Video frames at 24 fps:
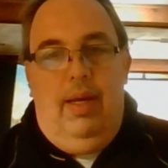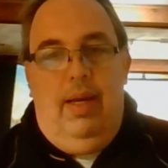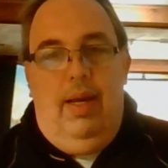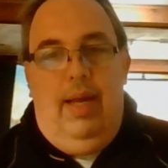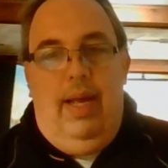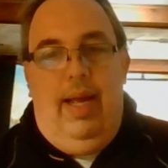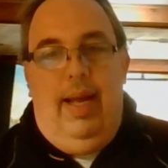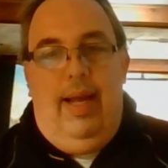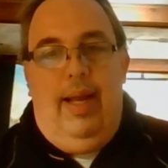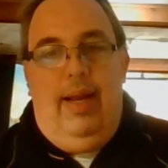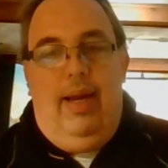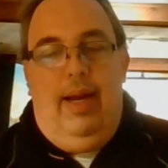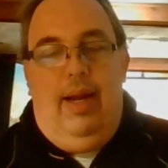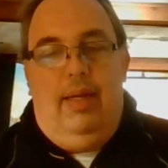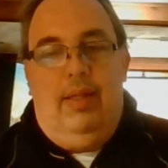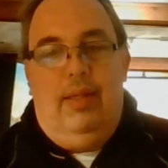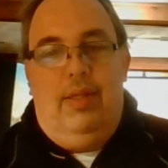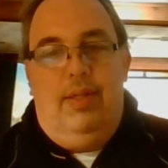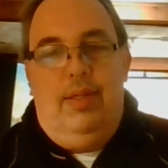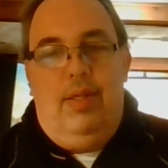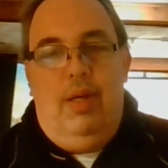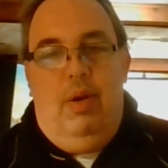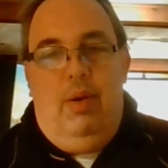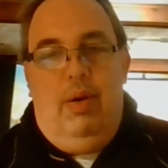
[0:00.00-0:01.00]
And
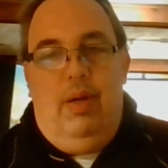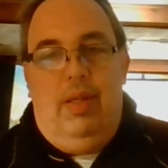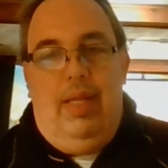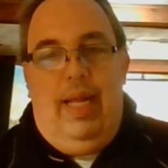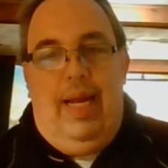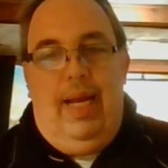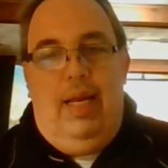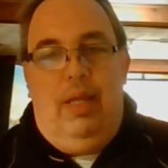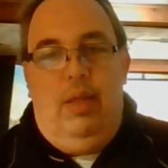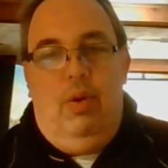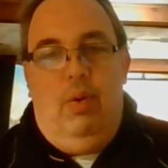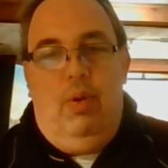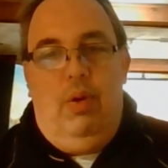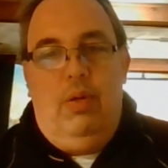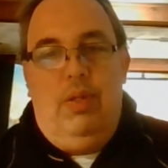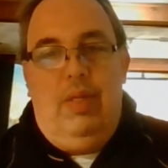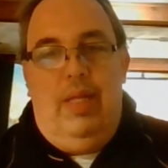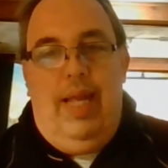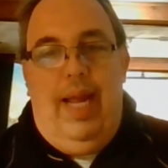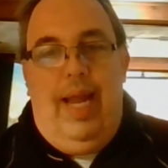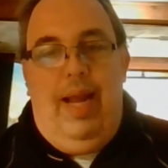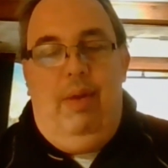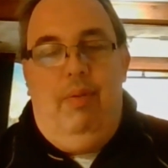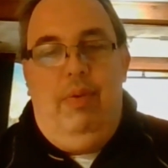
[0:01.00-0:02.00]
so a landlord's
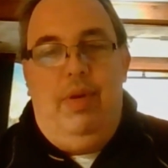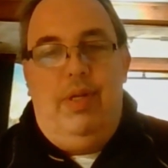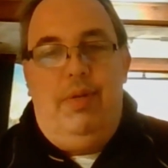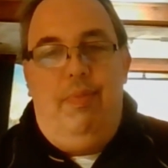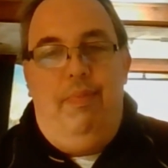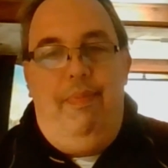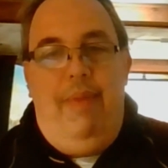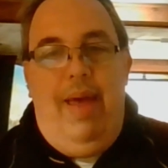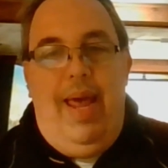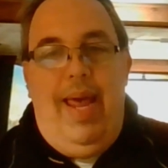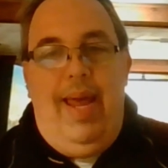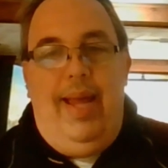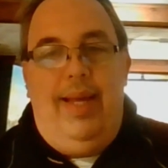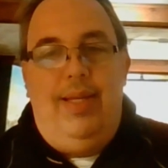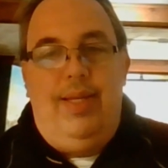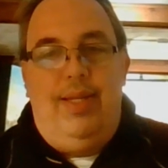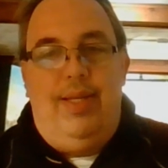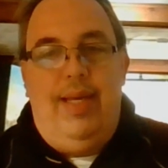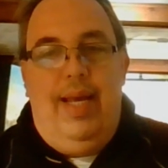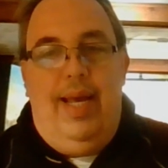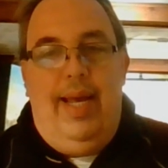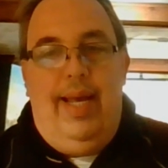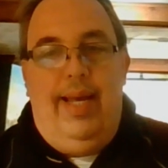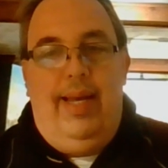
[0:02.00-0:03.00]
language may
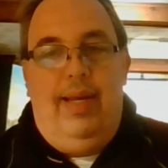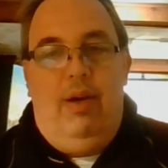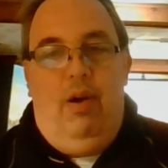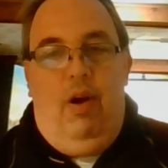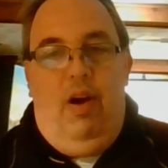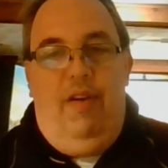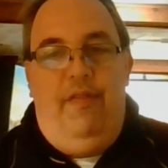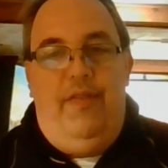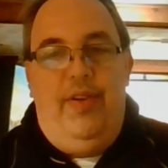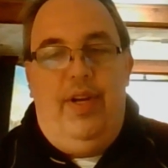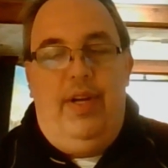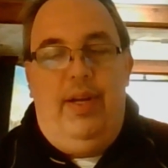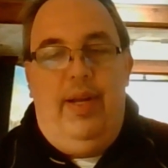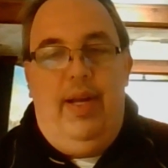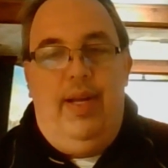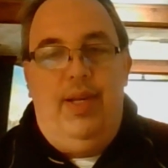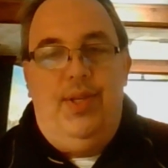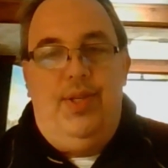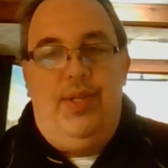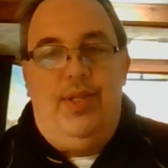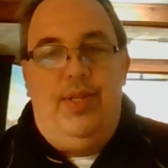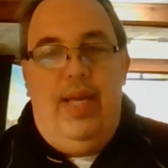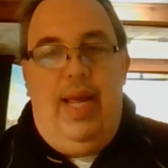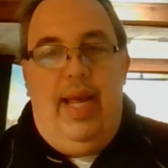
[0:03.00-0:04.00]
say, and often
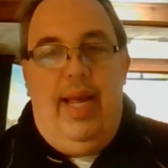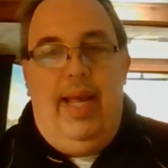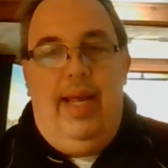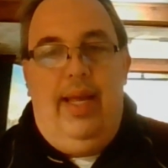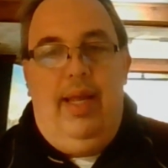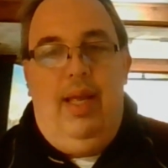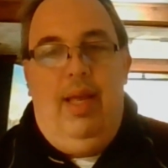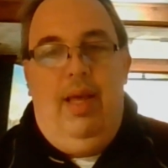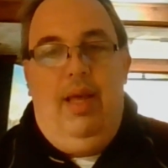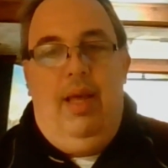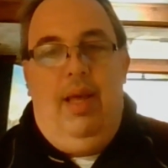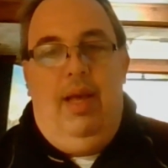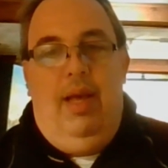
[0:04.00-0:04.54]
does say,